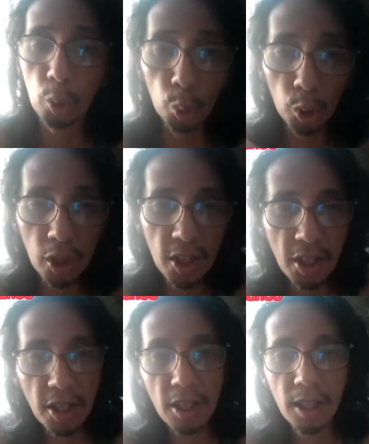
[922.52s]

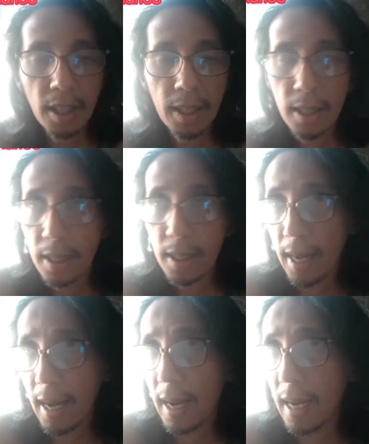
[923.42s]
tools
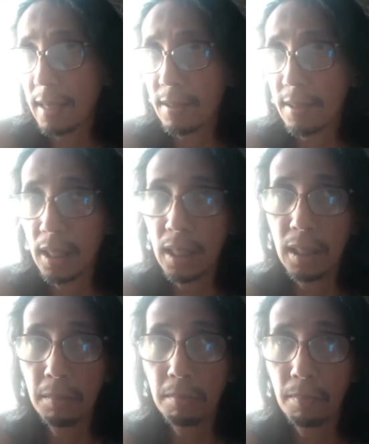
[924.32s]
as
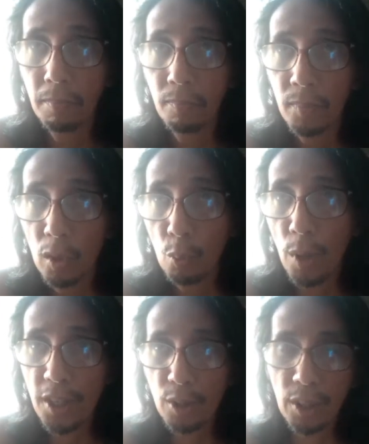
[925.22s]
um,
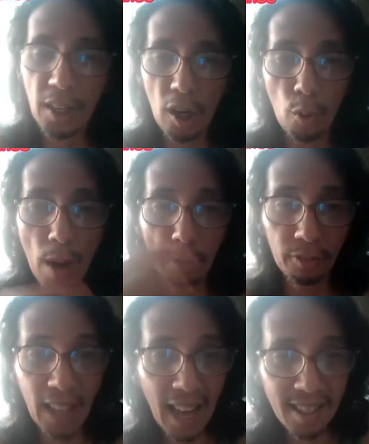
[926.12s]
ways to get
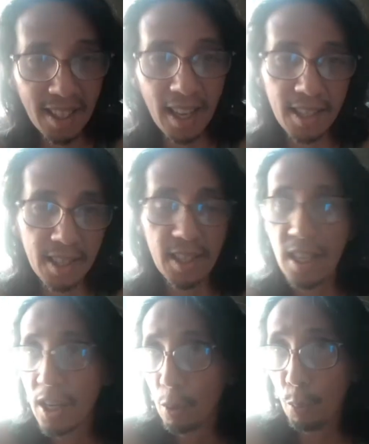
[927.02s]
around
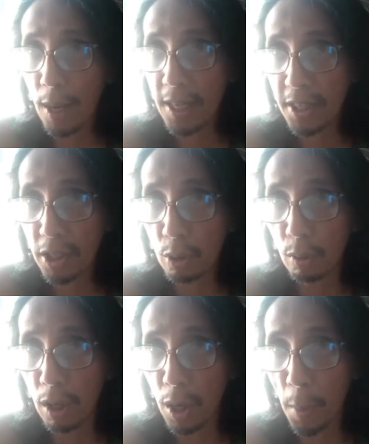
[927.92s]
taxes, ways
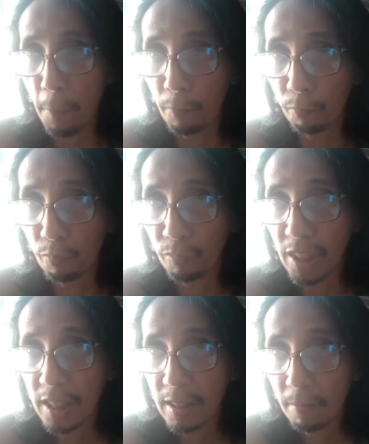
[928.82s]
to um,
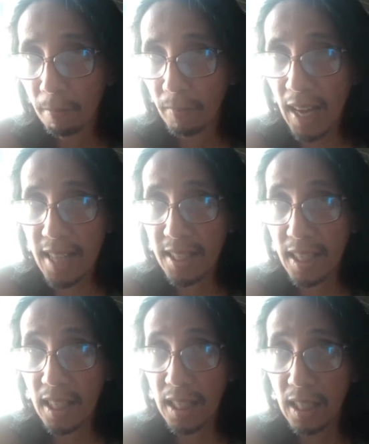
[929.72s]
as
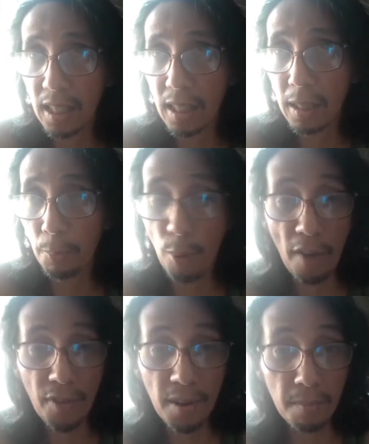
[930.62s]
a uh,
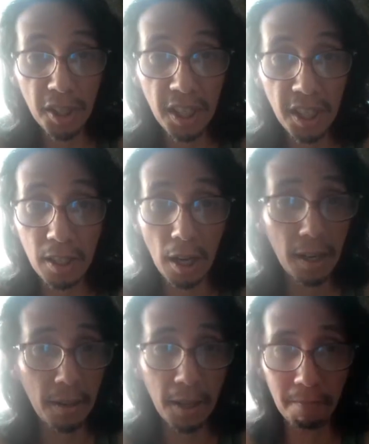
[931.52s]
profit machine. No,
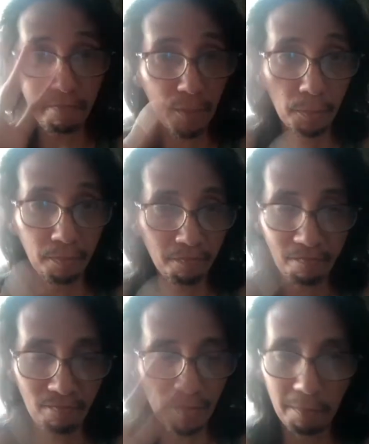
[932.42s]
no, no, no,
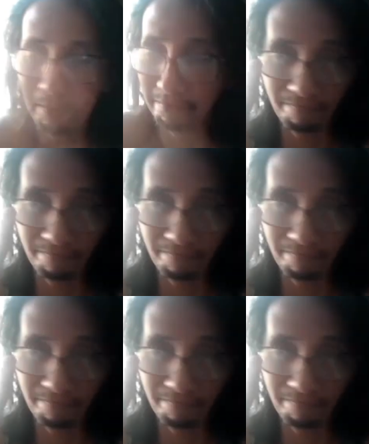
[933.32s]
no,